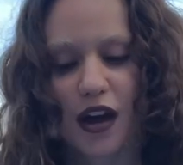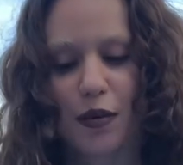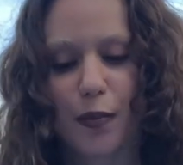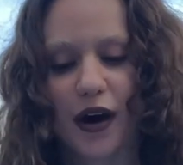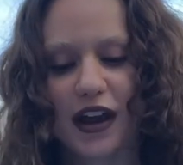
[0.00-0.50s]

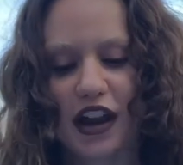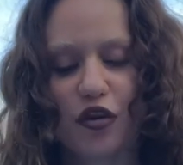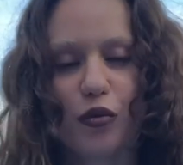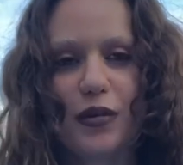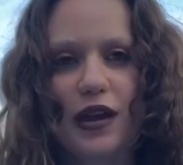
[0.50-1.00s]
But it
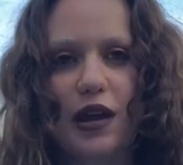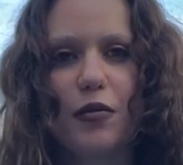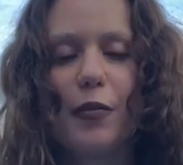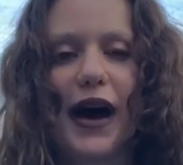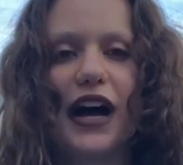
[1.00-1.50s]
will be
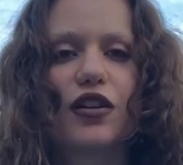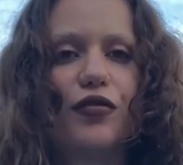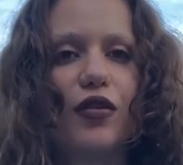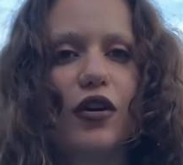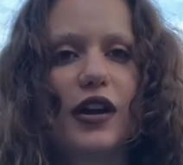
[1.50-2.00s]

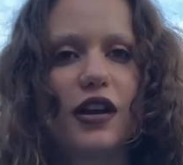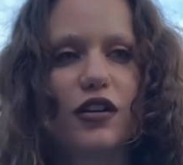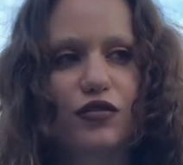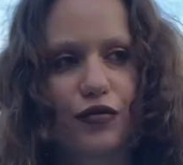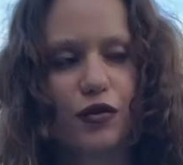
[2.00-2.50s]
impactful in
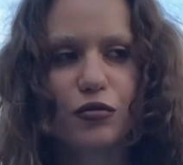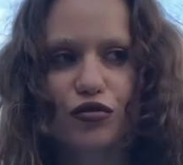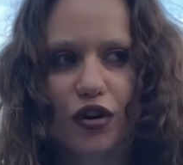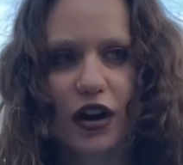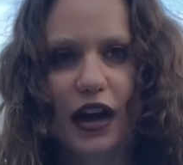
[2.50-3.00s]
his
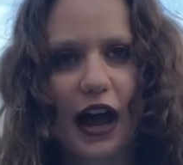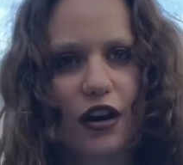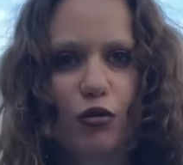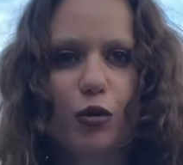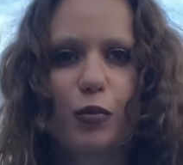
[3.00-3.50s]
future
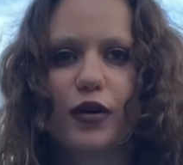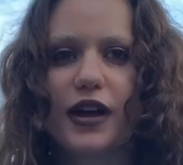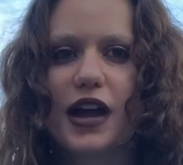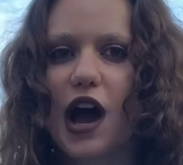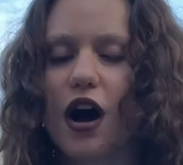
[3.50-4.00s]
and it will
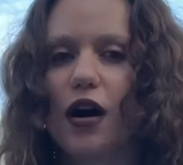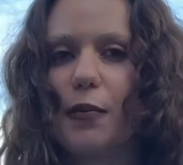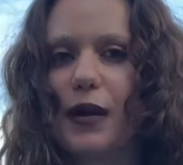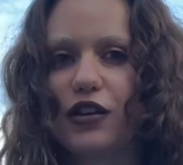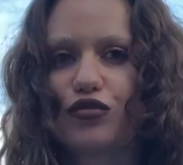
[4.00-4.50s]
play a
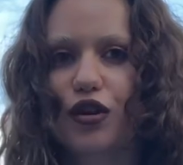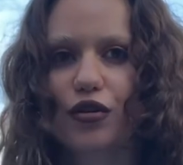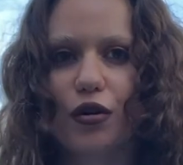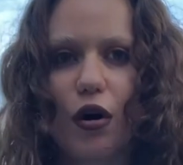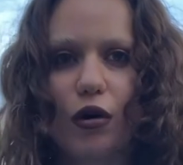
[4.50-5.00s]
major
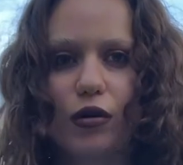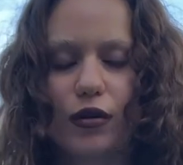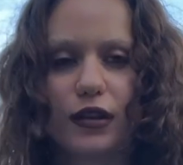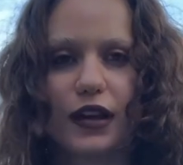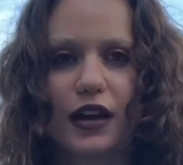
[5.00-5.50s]
role,
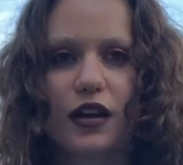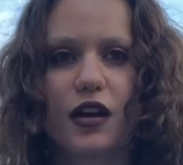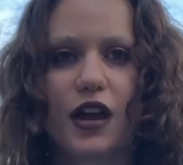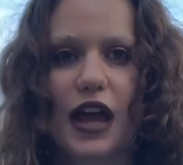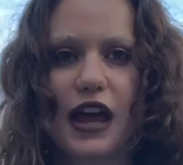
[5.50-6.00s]
like,
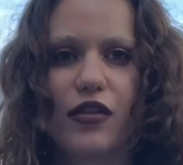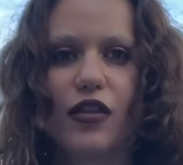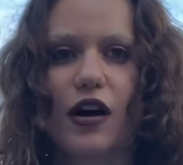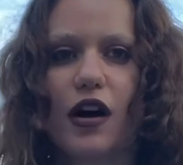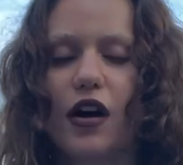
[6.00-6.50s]

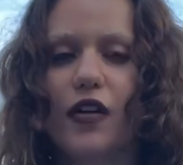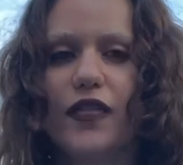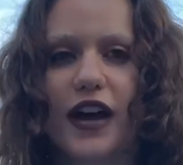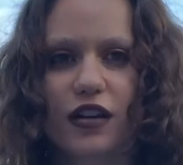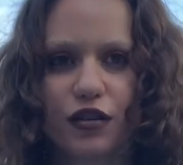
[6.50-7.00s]
in the
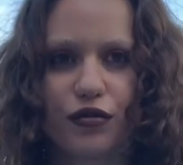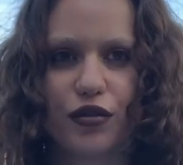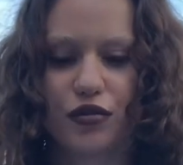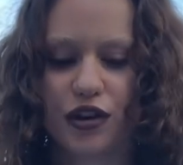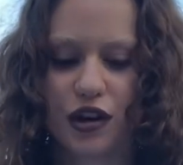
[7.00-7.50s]
next
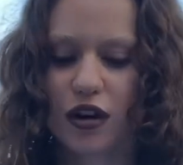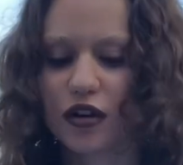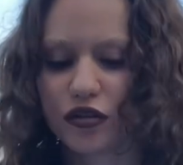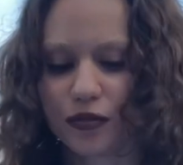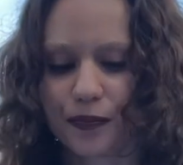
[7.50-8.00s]
few years.
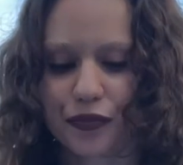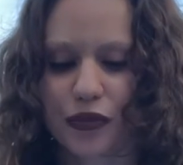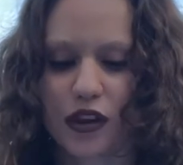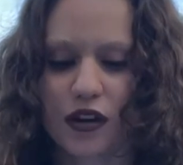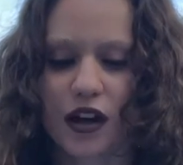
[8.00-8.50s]

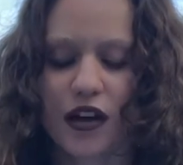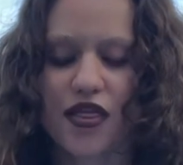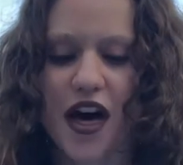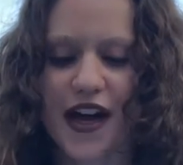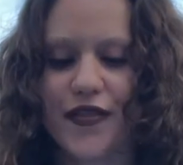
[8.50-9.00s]

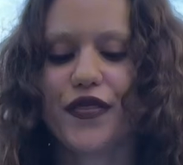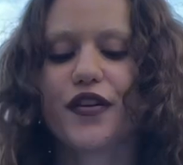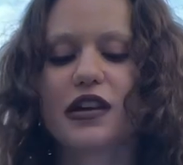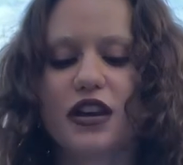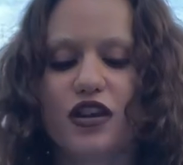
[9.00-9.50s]
Then
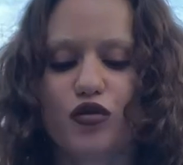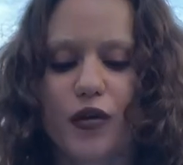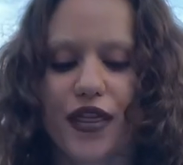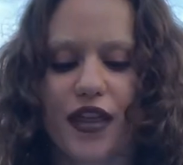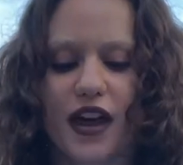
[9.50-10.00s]
the keys
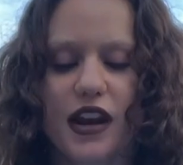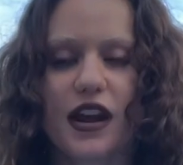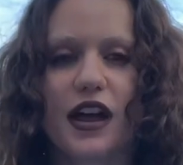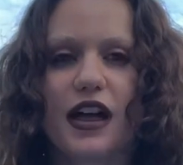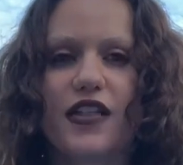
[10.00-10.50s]
within,
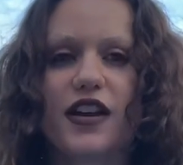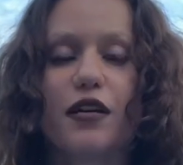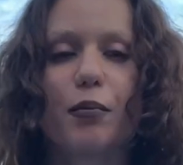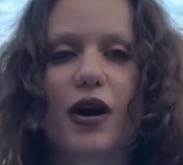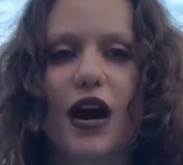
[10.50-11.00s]
and then
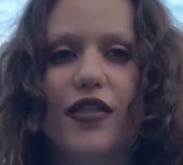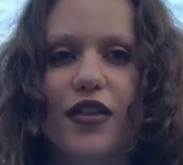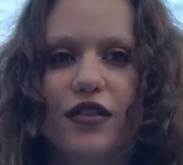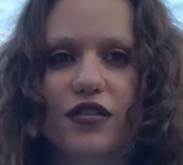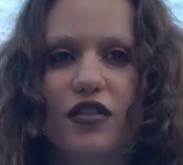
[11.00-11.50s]
in
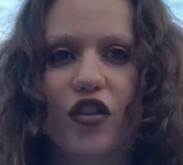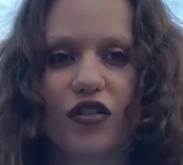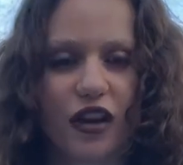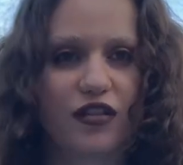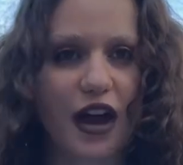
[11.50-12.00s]
parentheses he
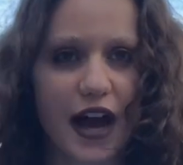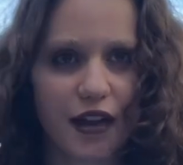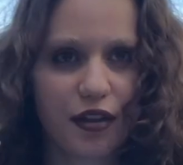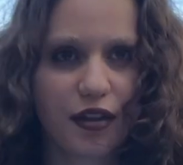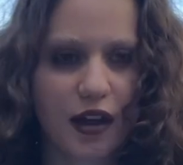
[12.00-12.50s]
says, I
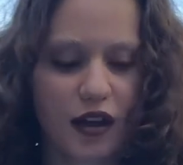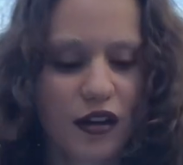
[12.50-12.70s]
think,